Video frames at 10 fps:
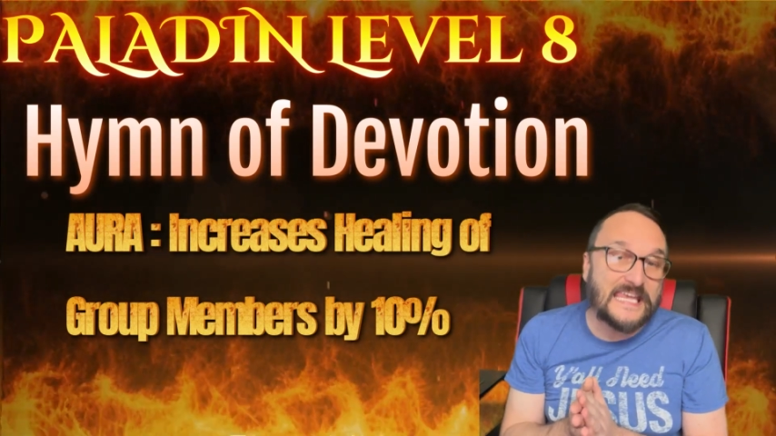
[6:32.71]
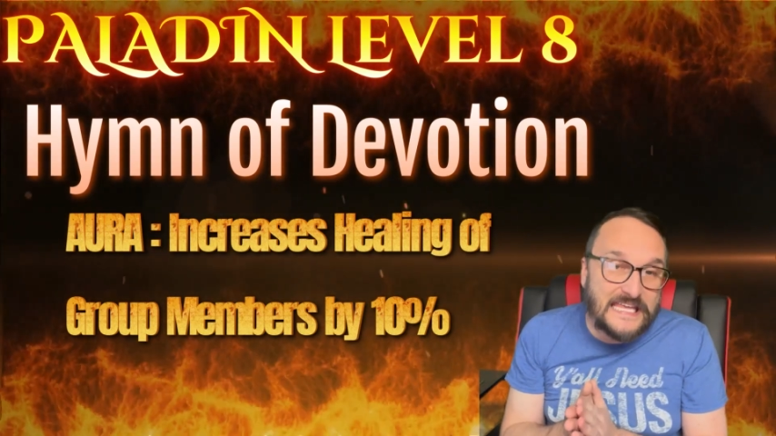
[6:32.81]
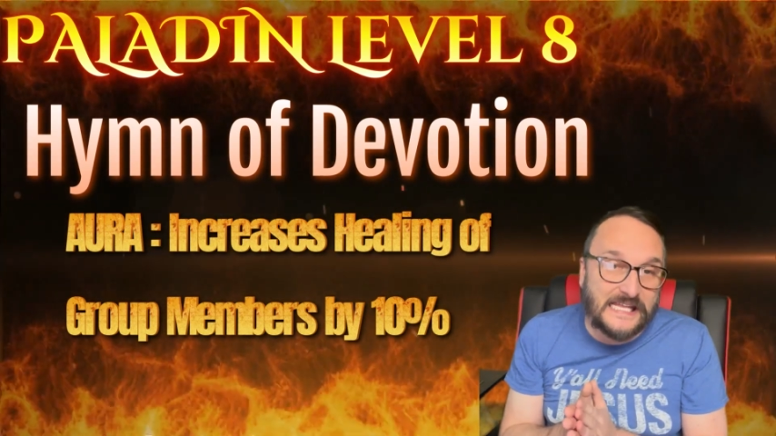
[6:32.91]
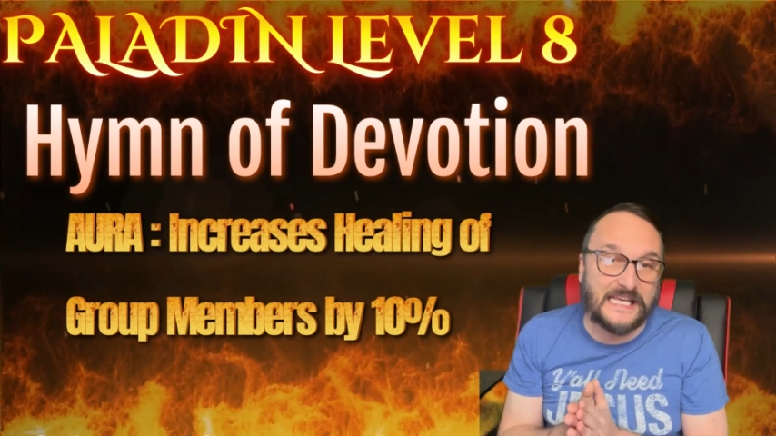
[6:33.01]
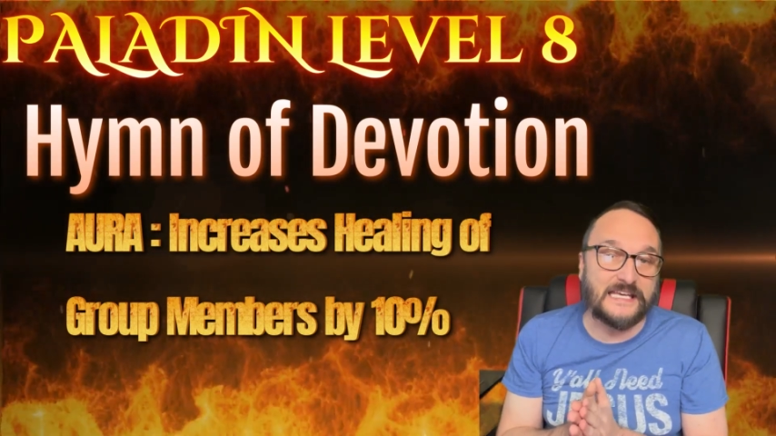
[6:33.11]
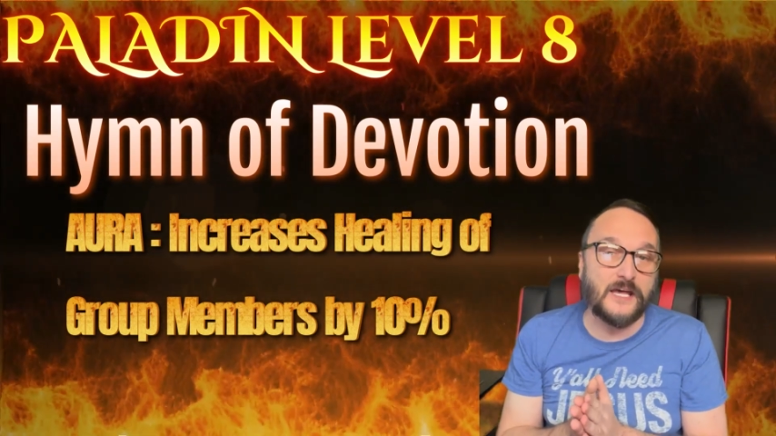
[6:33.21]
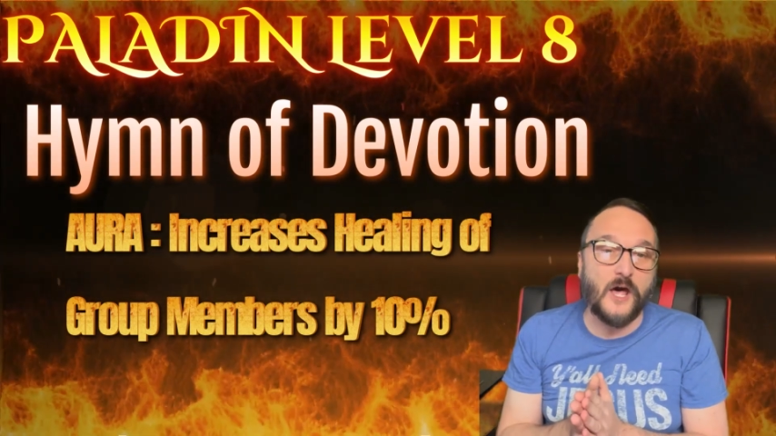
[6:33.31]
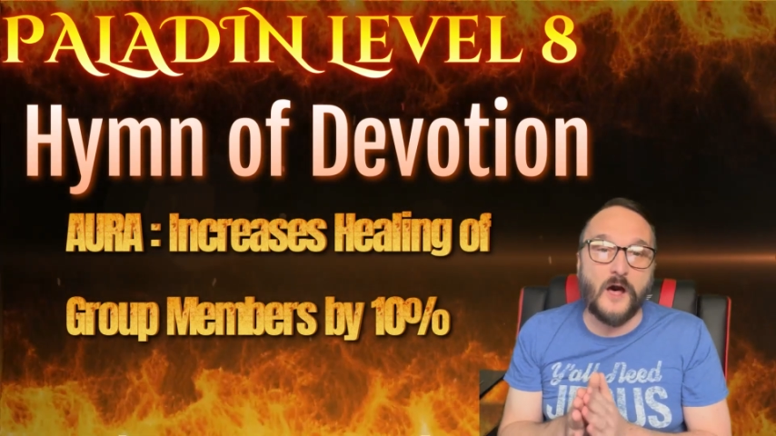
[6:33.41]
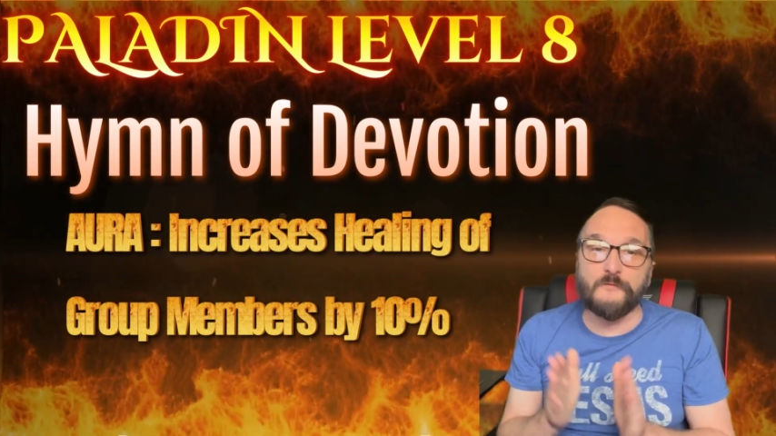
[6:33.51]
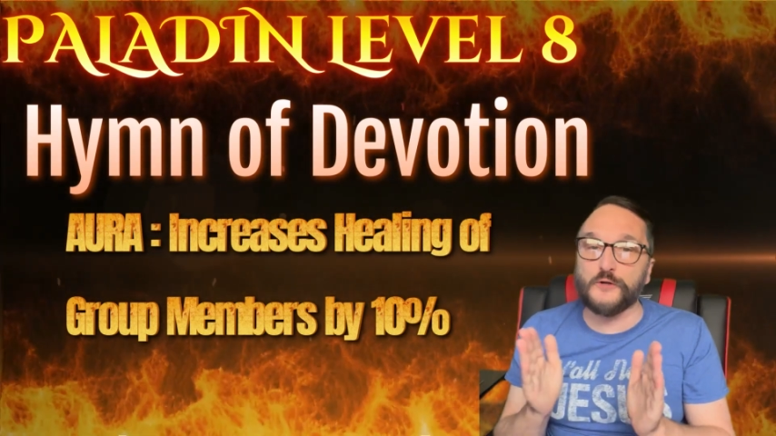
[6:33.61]
healing
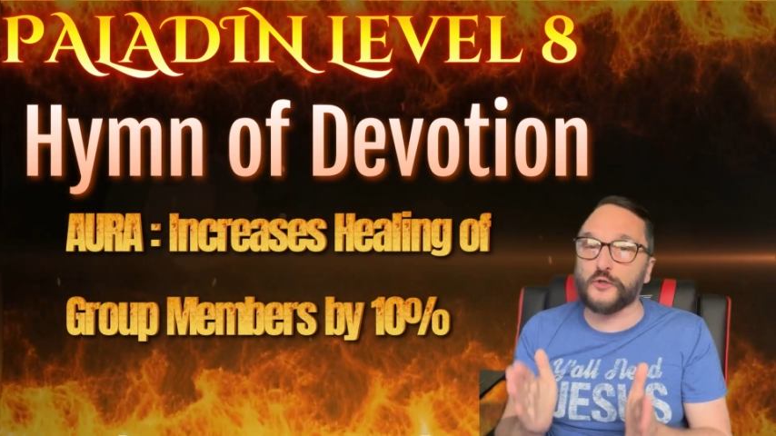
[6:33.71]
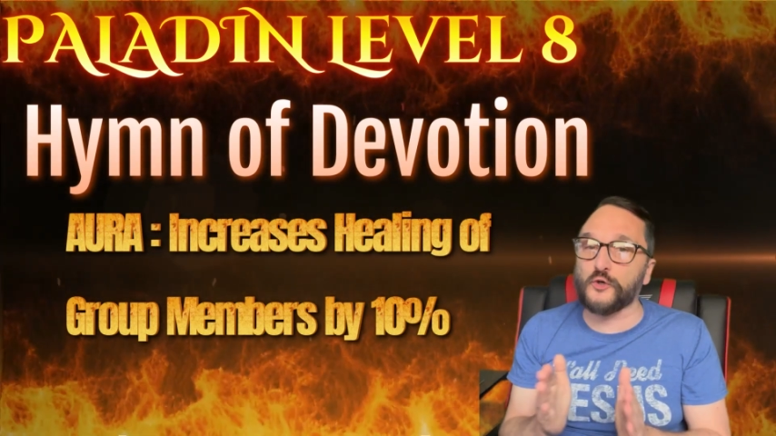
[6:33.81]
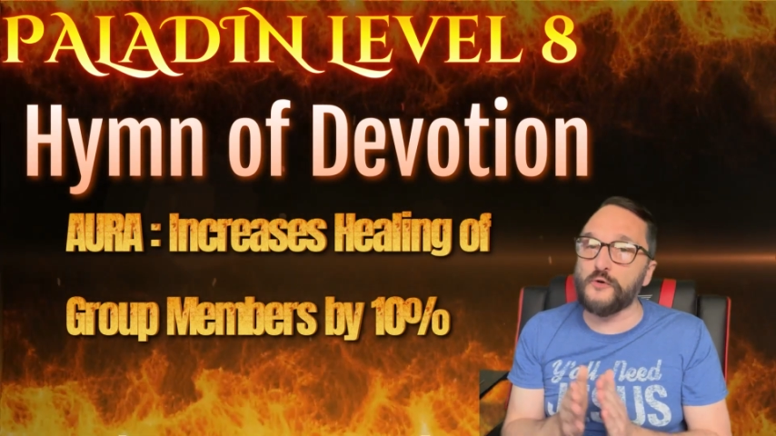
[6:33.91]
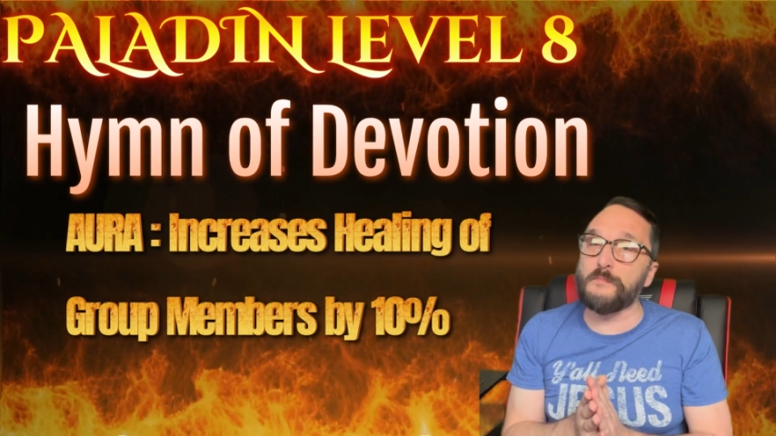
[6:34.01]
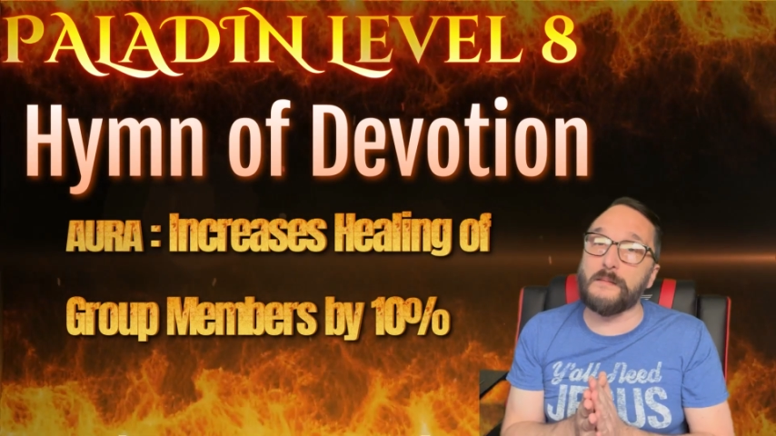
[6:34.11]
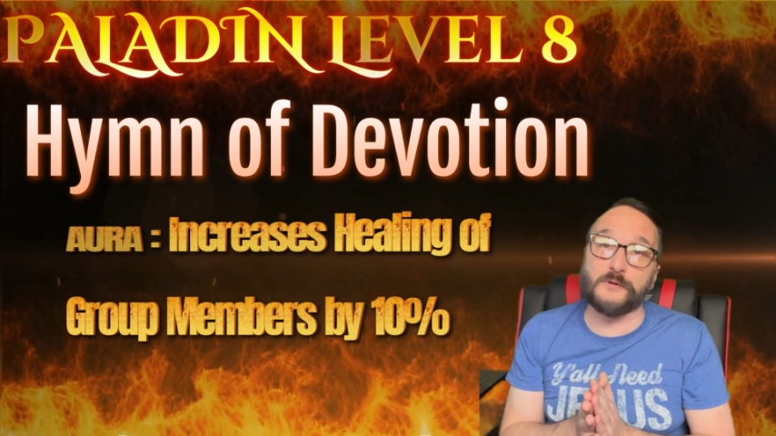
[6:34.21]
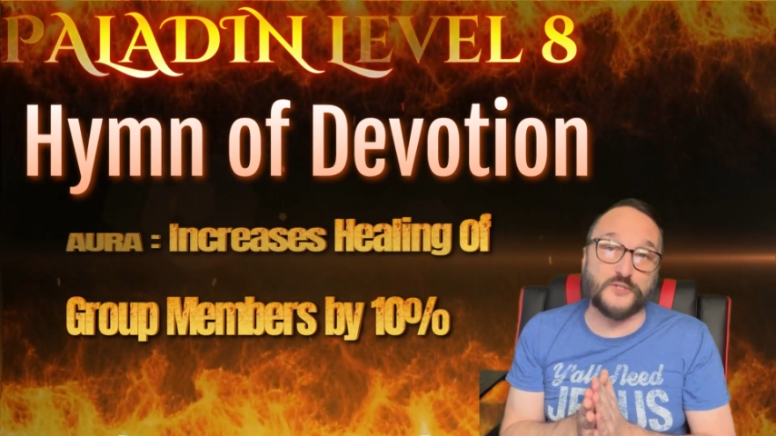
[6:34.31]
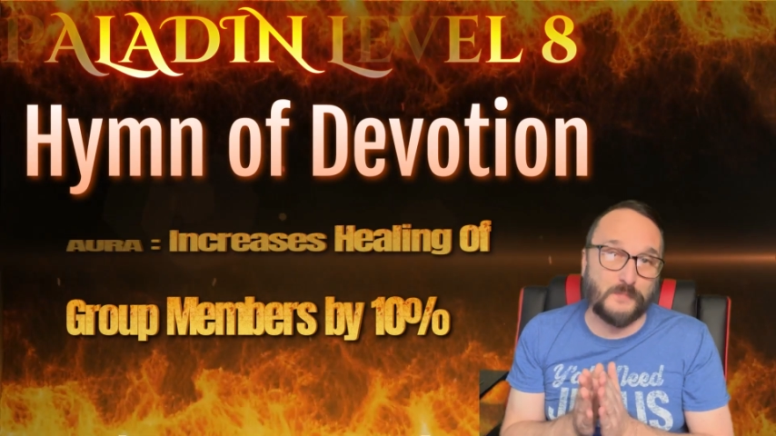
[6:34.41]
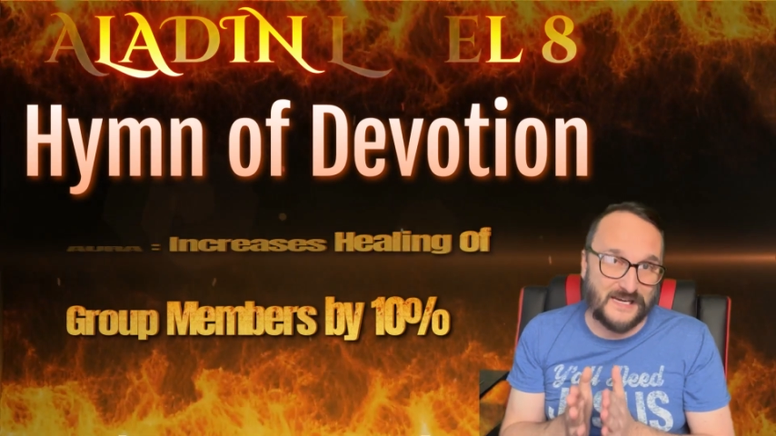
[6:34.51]
of your group members by